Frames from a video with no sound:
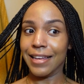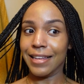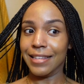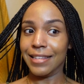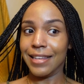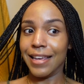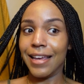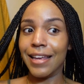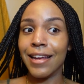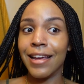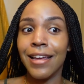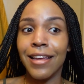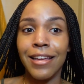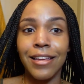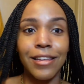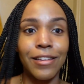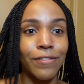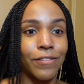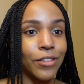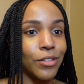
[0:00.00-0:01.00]
I said,
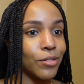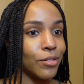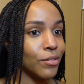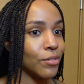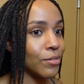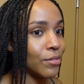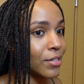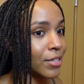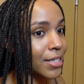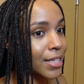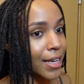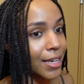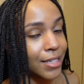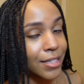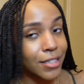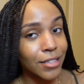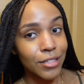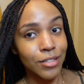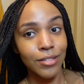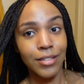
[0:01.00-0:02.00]
if you do decide
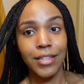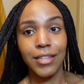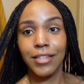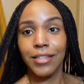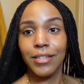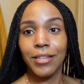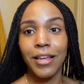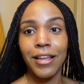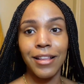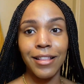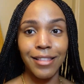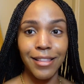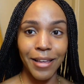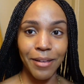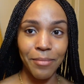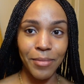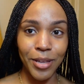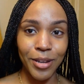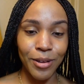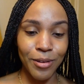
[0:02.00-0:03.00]
to do this,
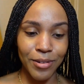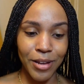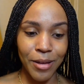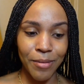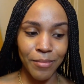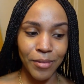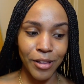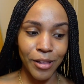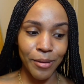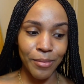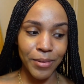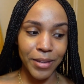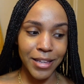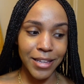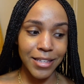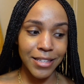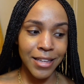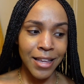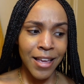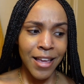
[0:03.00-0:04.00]
let me know down below,
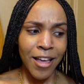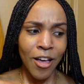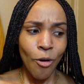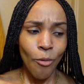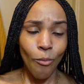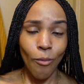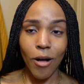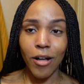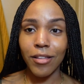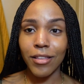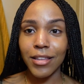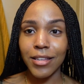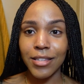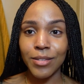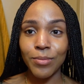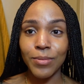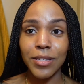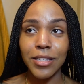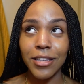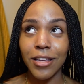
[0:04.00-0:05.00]
because while
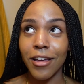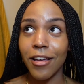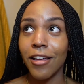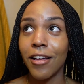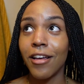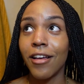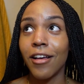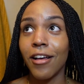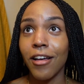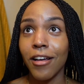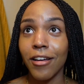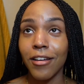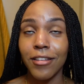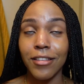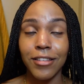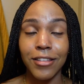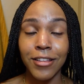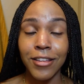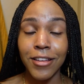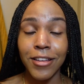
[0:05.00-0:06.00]
this was
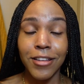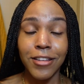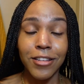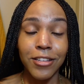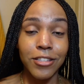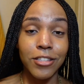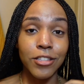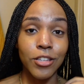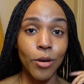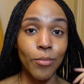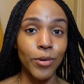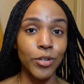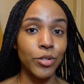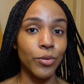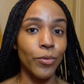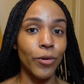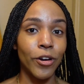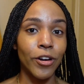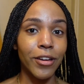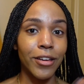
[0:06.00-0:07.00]
so much
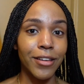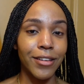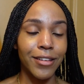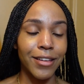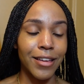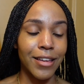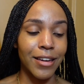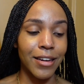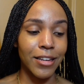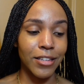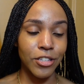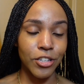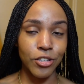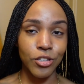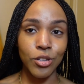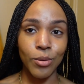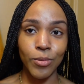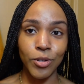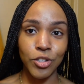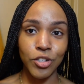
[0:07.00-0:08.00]
work and it took
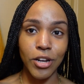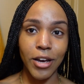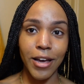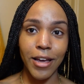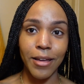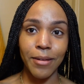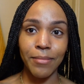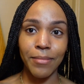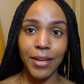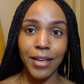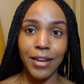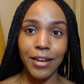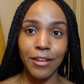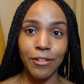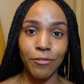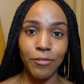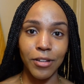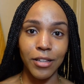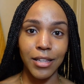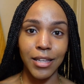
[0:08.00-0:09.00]
so much time and
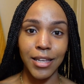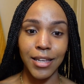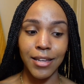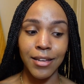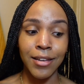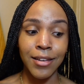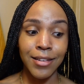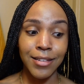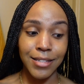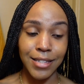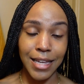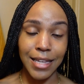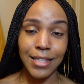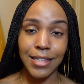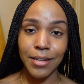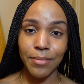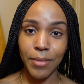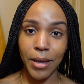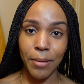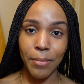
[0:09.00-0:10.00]
it really
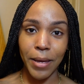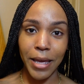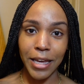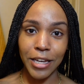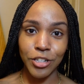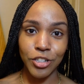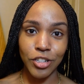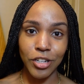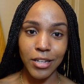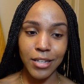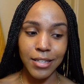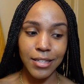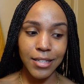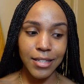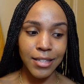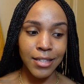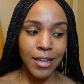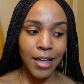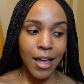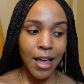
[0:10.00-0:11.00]
tested my
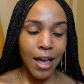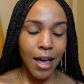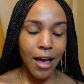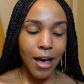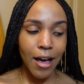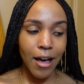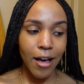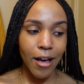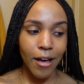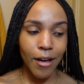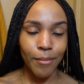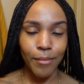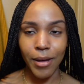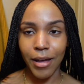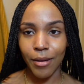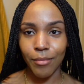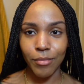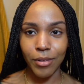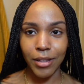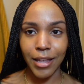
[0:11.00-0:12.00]
patience,
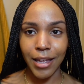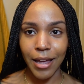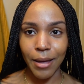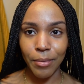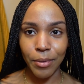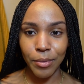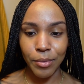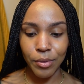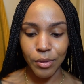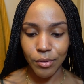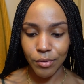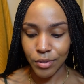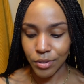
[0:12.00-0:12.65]
I'm really happy with the